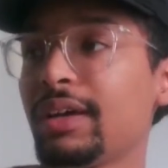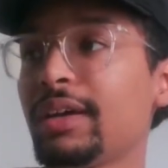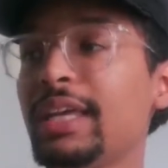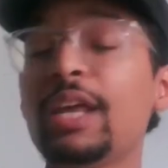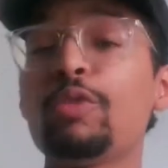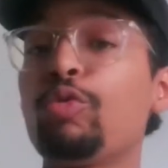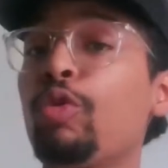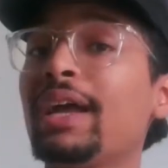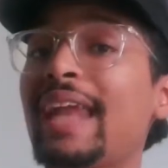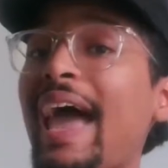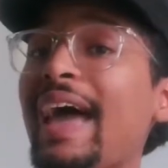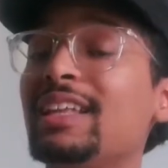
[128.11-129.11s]
He didn't
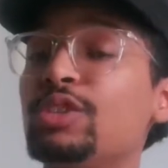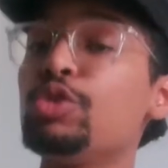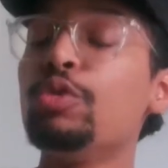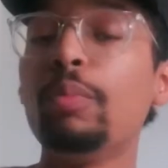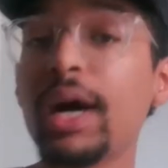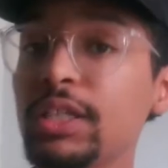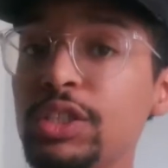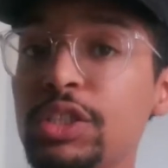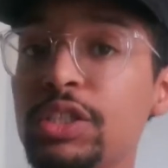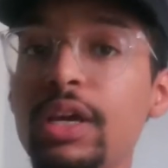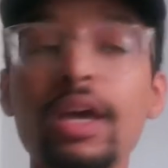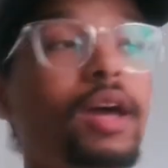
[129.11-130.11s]
run too
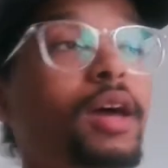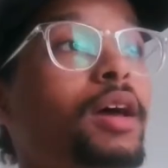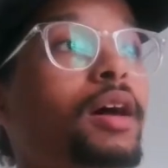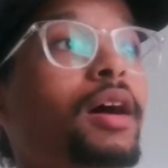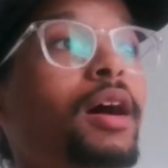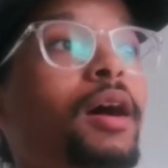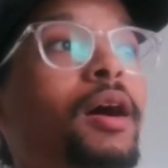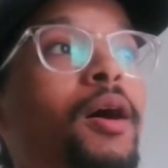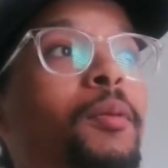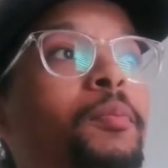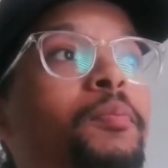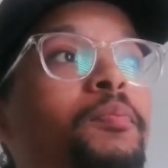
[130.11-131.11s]
much,
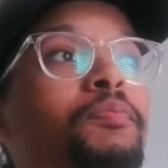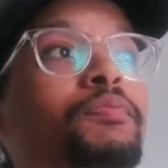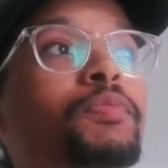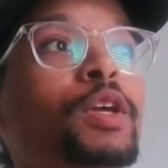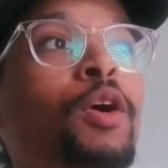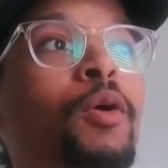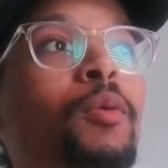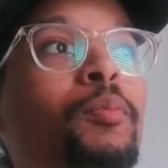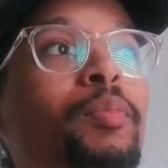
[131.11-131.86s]
you know,